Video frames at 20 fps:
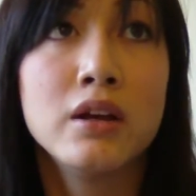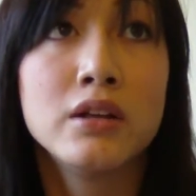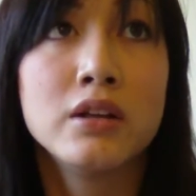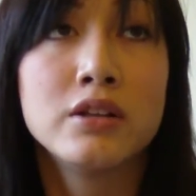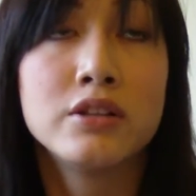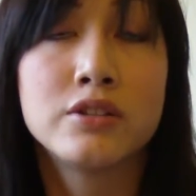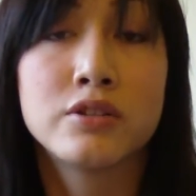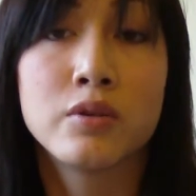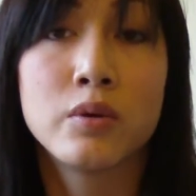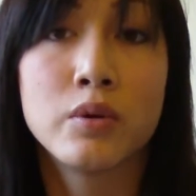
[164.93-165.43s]

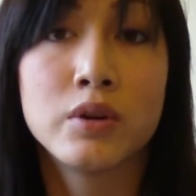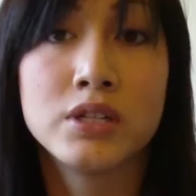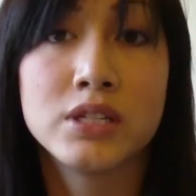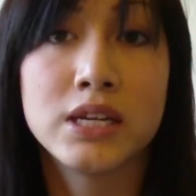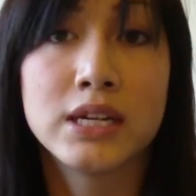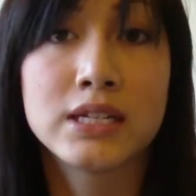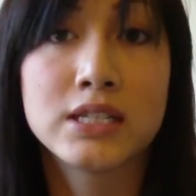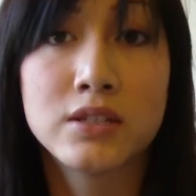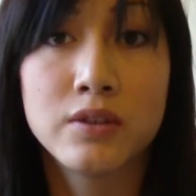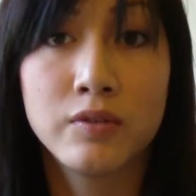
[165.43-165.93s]
stores
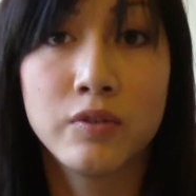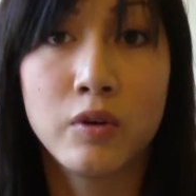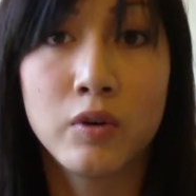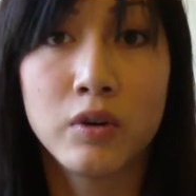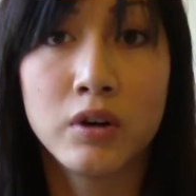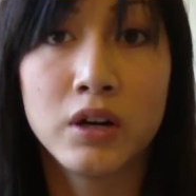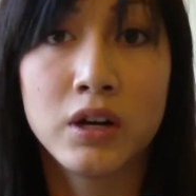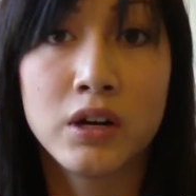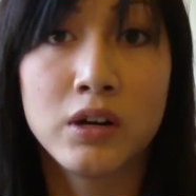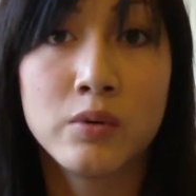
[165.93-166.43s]
like
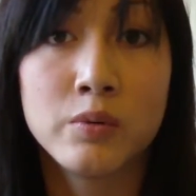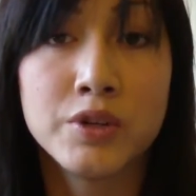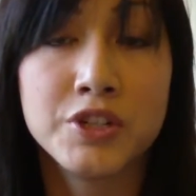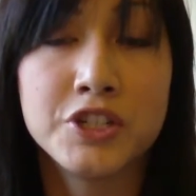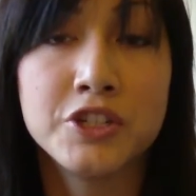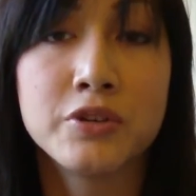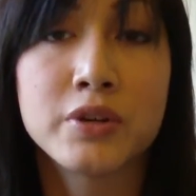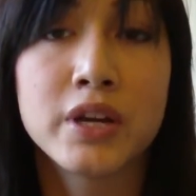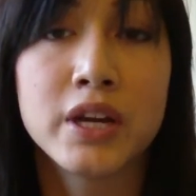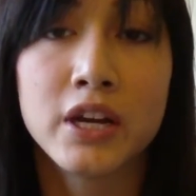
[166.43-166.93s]
Sephora which
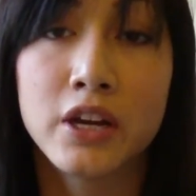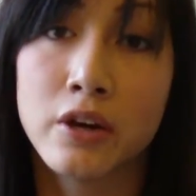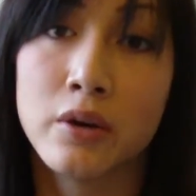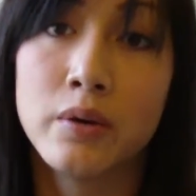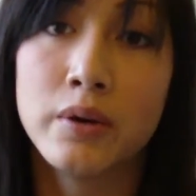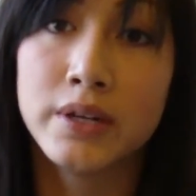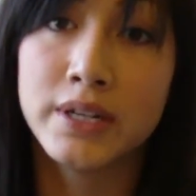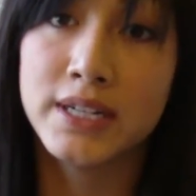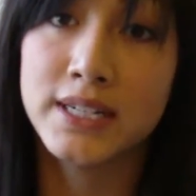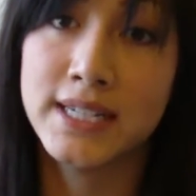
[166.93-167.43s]
you can go
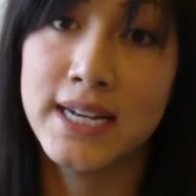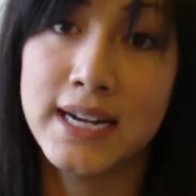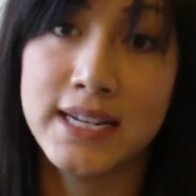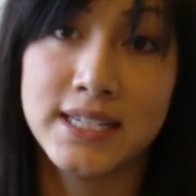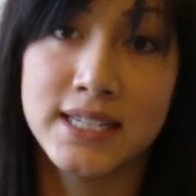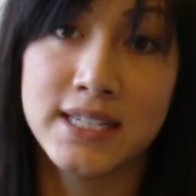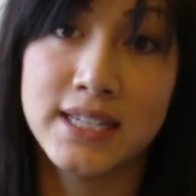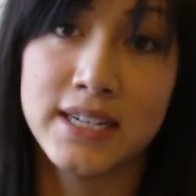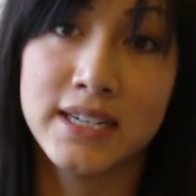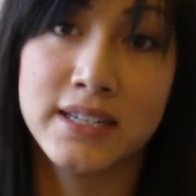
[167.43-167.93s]
in and
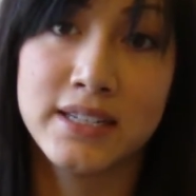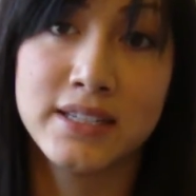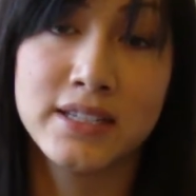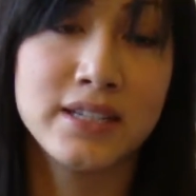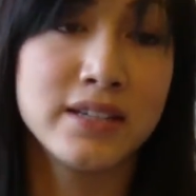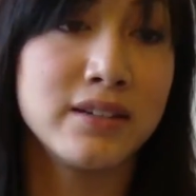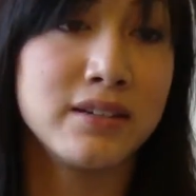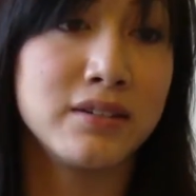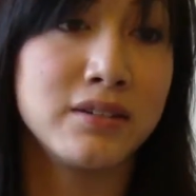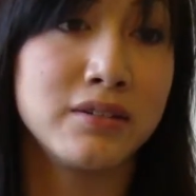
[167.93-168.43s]
test it
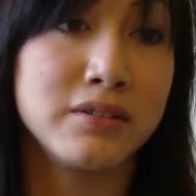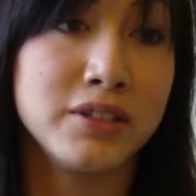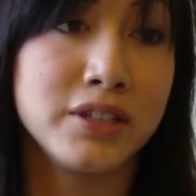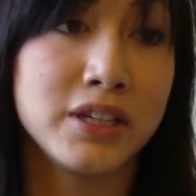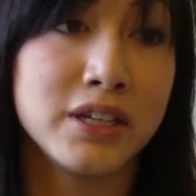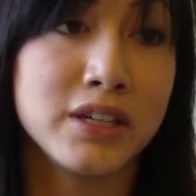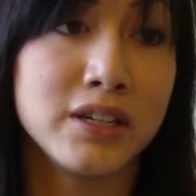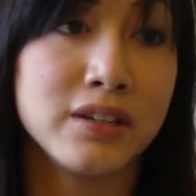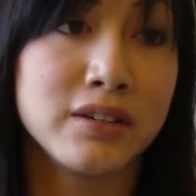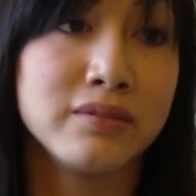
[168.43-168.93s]
so you
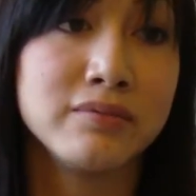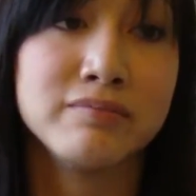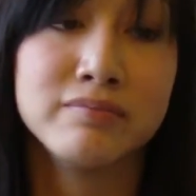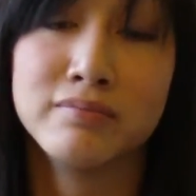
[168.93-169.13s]
can